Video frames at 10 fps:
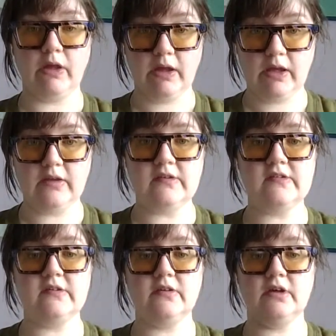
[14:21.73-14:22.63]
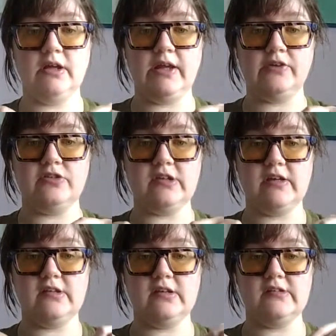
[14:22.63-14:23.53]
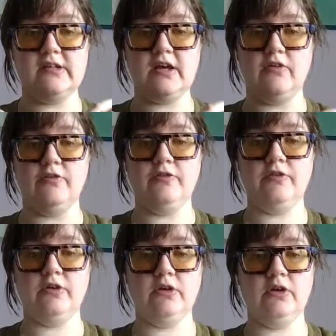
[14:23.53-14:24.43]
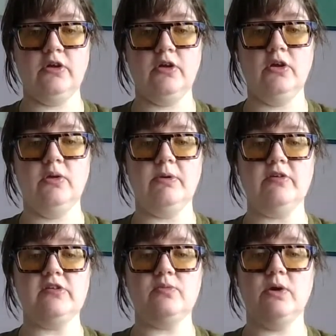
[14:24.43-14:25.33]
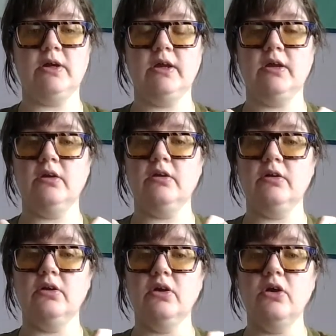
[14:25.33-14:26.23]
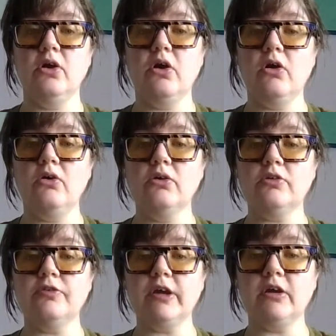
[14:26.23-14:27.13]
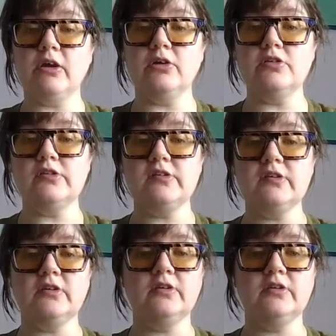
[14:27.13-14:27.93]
is an exercise in itself because it's working all your fingers.